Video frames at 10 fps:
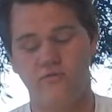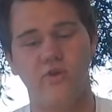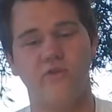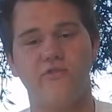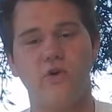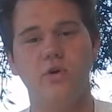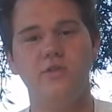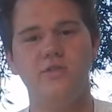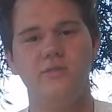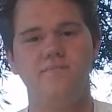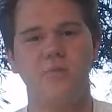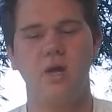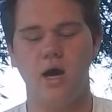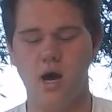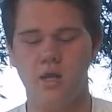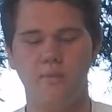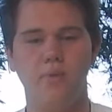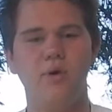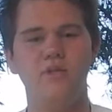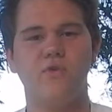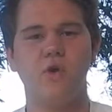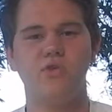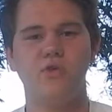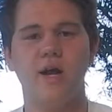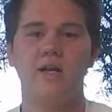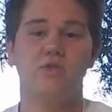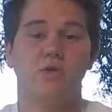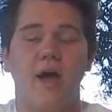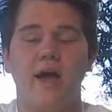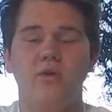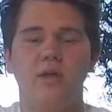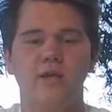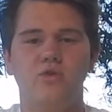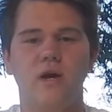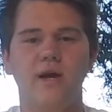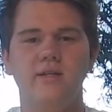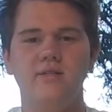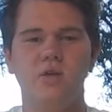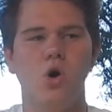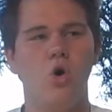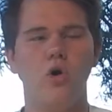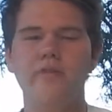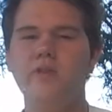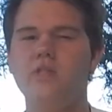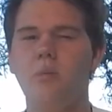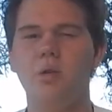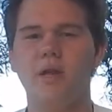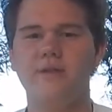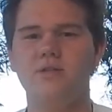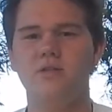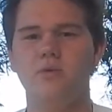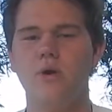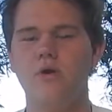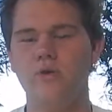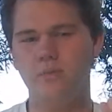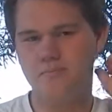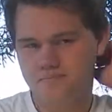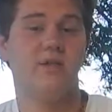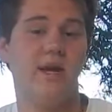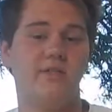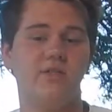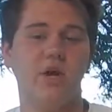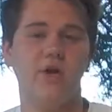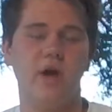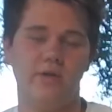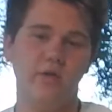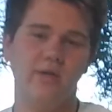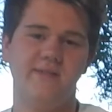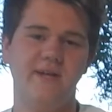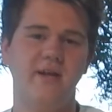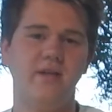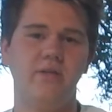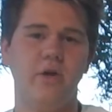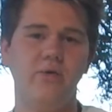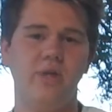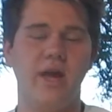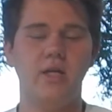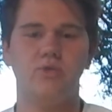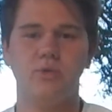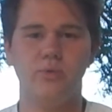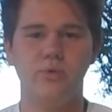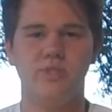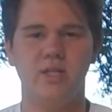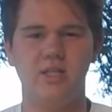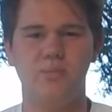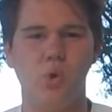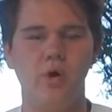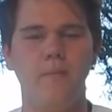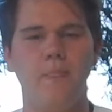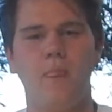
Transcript: for your frogs, uh, your Boyd's Forest Dragons or your angle-headed Dragons, or even just a planted terrarium. Now, so I don't exactly know the entry rules at this point,